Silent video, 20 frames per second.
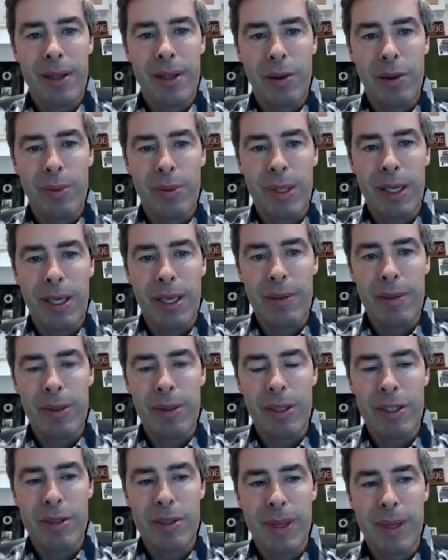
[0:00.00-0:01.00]
There'll be
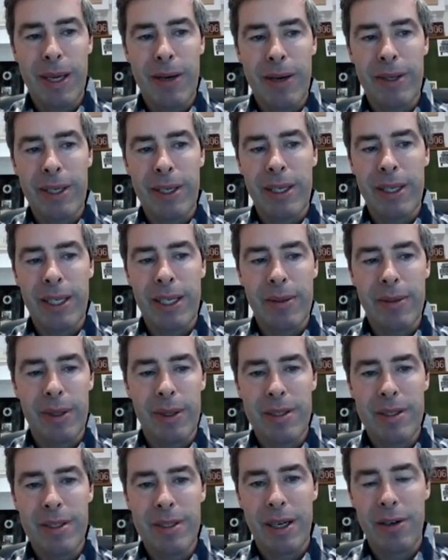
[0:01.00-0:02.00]
ligament sparing and
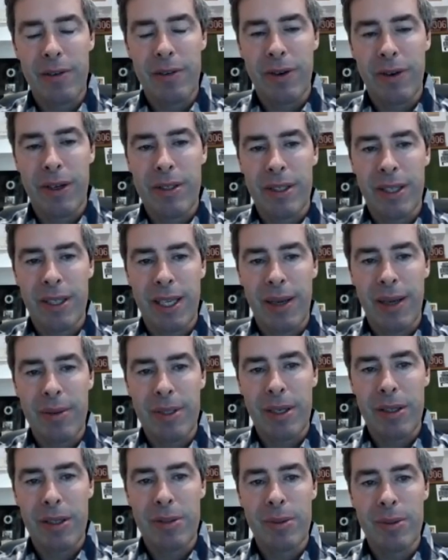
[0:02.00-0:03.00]
ligament sacrificing
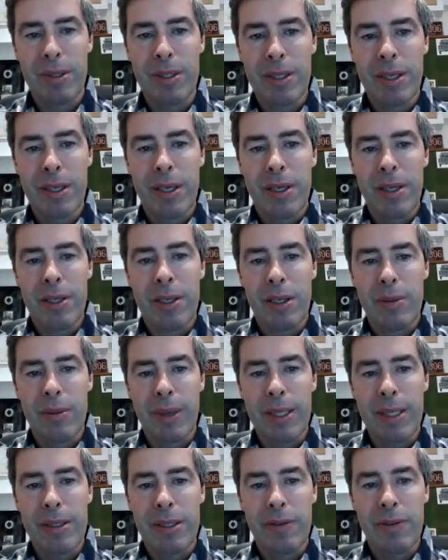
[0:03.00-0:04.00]
capsulotomies. You can
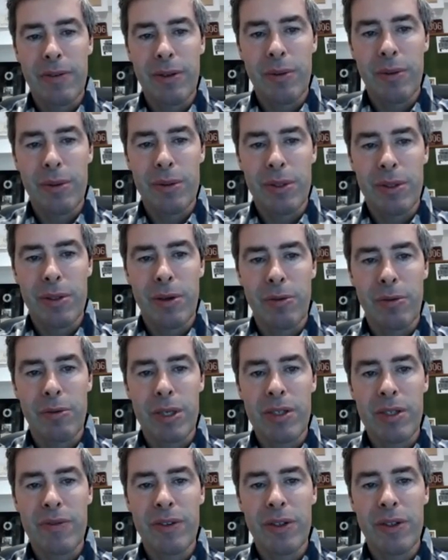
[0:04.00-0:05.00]
imagine if you want to do a
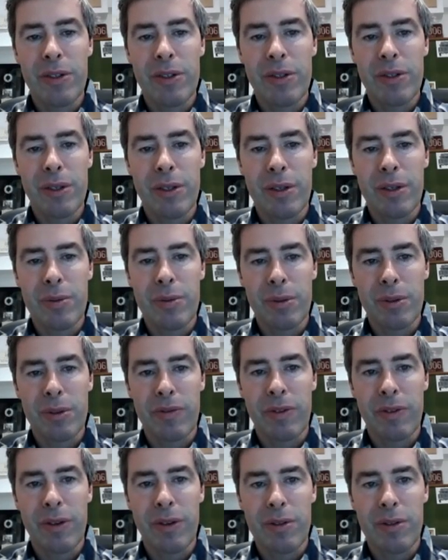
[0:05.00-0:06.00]
wrist fusion and you just want to
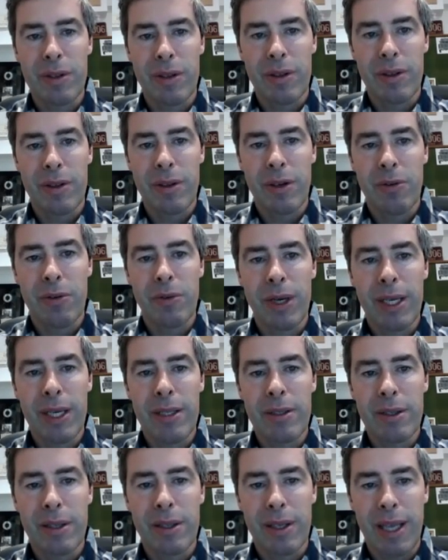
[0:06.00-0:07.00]
fuse the third
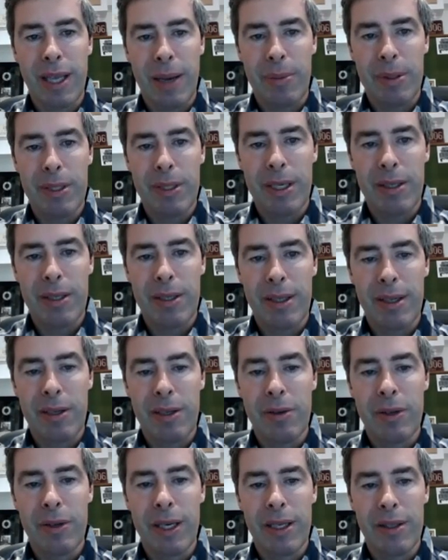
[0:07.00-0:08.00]
ray to the capitate, to the
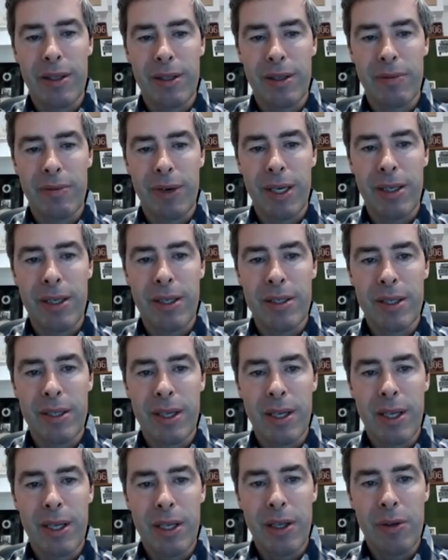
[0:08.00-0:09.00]
lunate, to the radius,
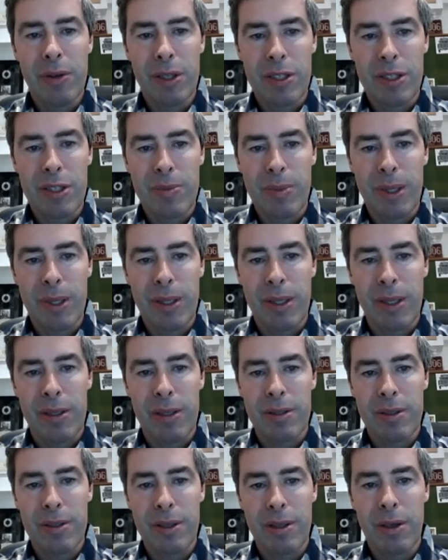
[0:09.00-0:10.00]
you'll just split
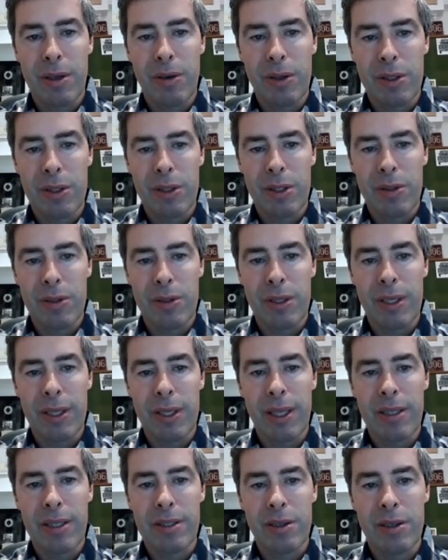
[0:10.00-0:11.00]
these longitudinally,
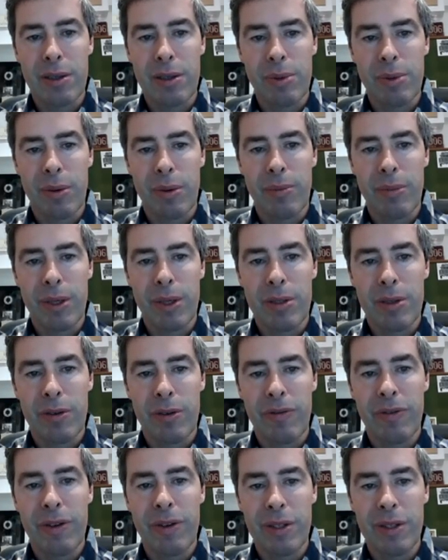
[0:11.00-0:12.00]
and that's not a problem because
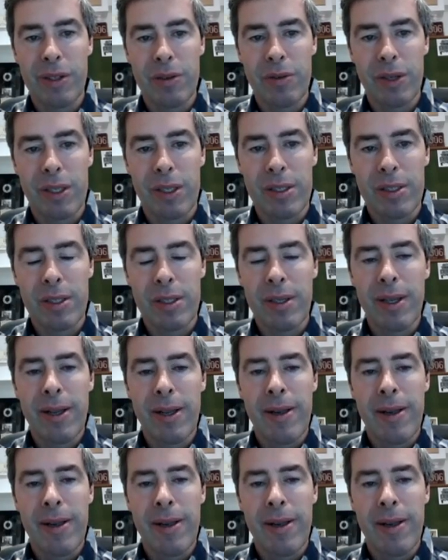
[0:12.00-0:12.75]
you're fusing the wrist.